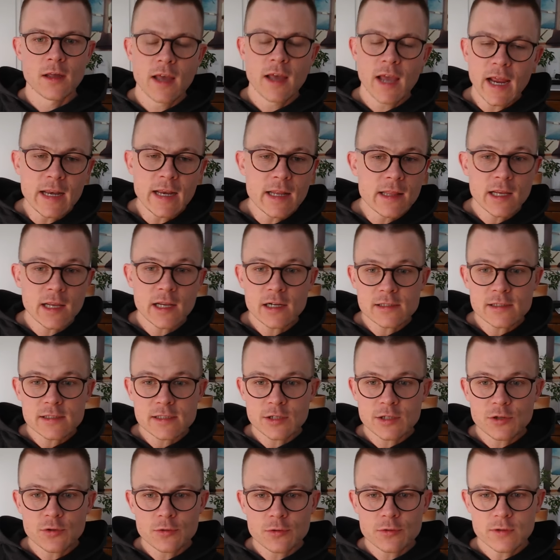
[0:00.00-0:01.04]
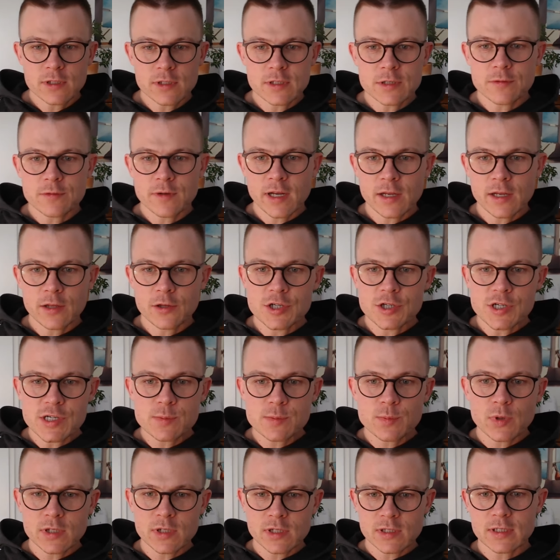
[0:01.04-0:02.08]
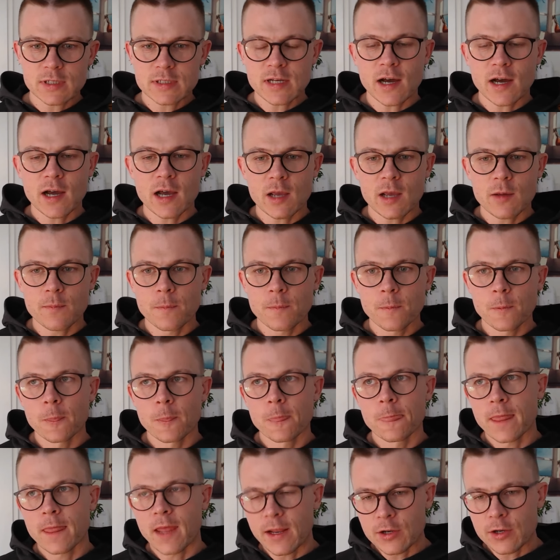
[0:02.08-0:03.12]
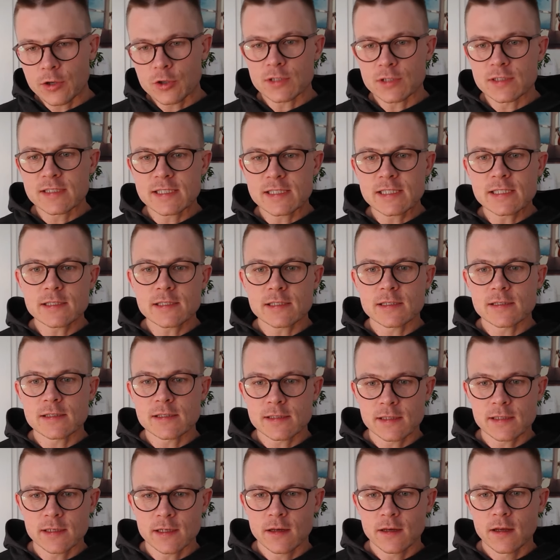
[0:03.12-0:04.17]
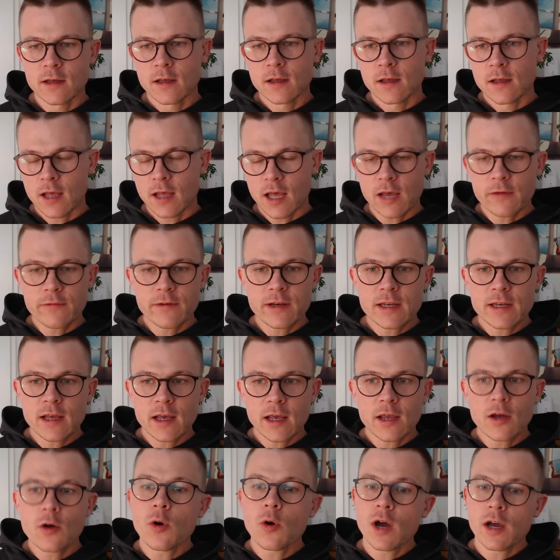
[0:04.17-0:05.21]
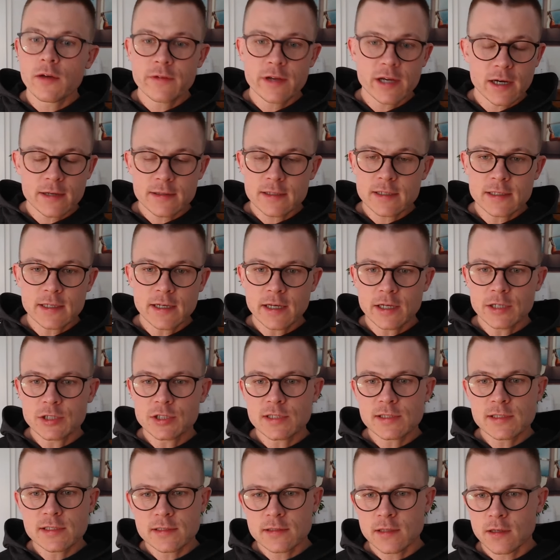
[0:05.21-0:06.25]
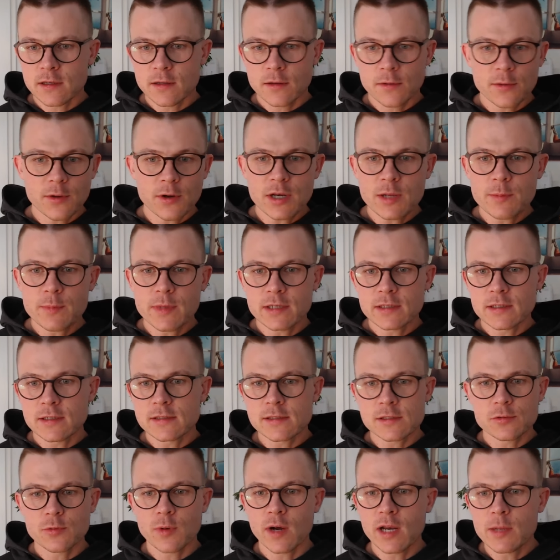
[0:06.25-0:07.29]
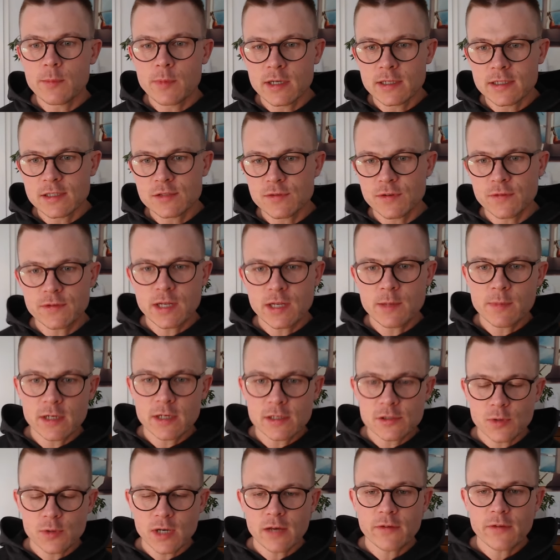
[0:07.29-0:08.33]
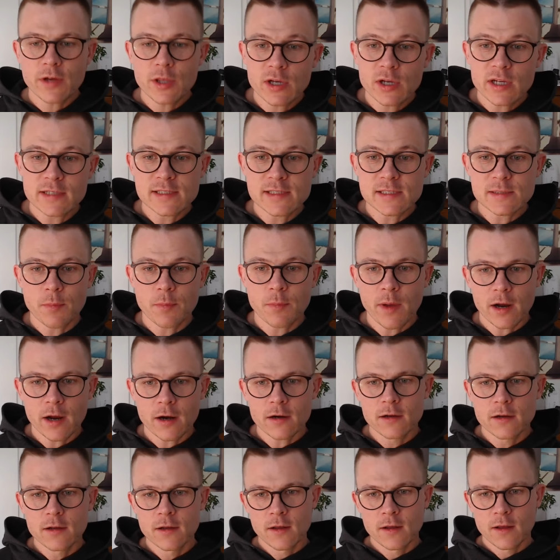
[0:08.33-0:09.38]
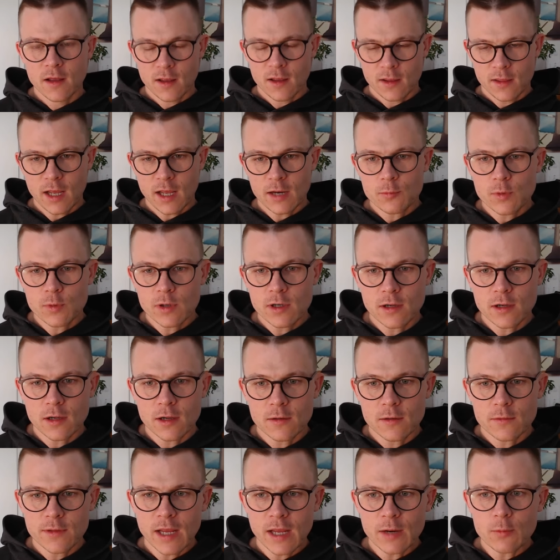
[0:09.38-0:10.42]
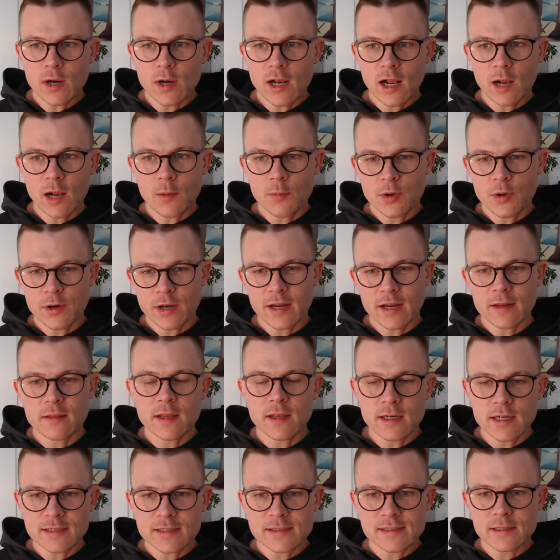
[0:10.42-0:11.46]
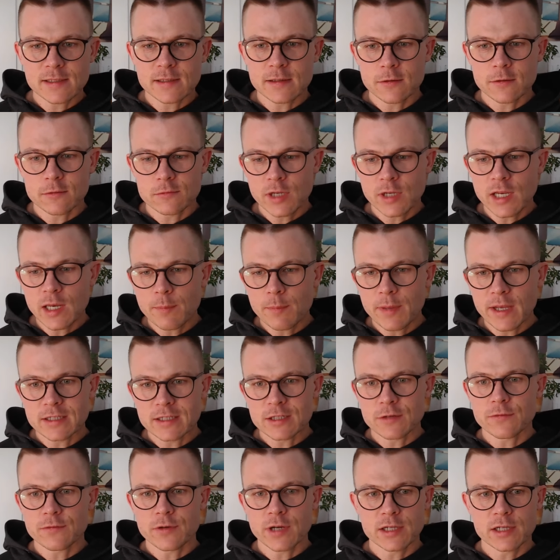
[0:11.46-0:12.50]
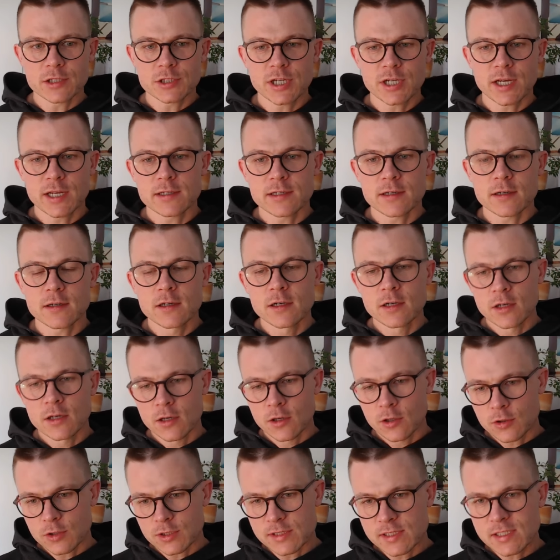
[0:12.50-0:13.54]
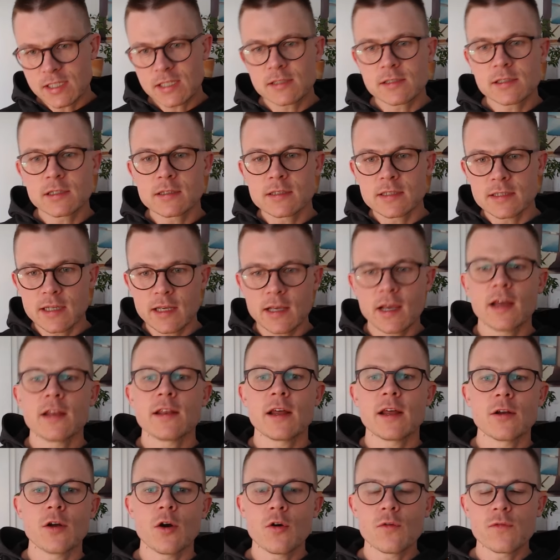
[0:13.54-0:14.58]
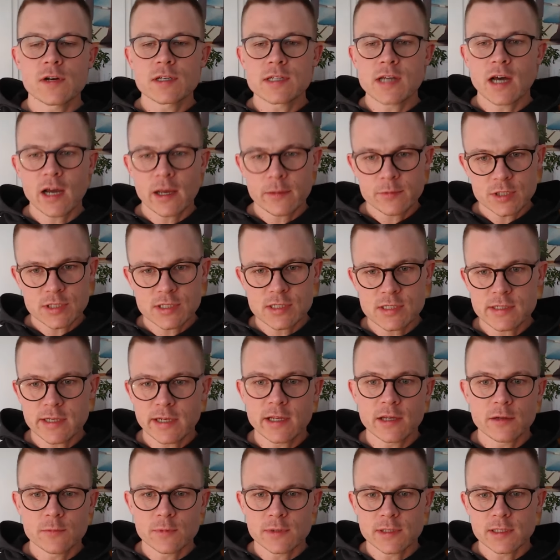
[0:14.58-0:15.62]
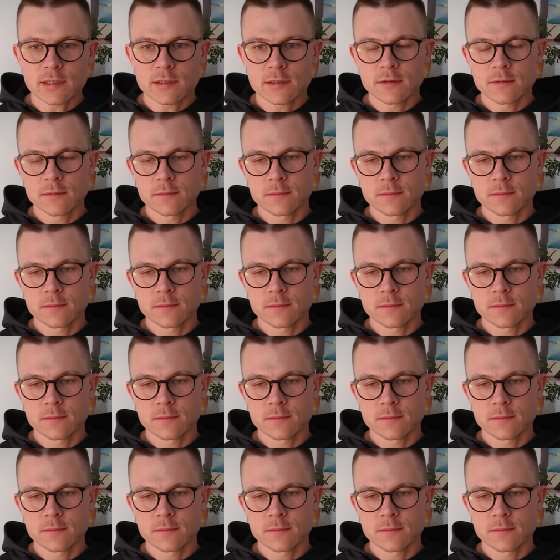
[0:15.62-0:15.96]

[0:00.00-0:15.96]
anything else that you do in trading. You just put in the time and the consistency every day or every other day, just 30 minutes, 20 minutes, 15 minutes, whatever you can spare, that will help you. And I think that's the really big differentiator. Consistency, and then over time, just sticking with it.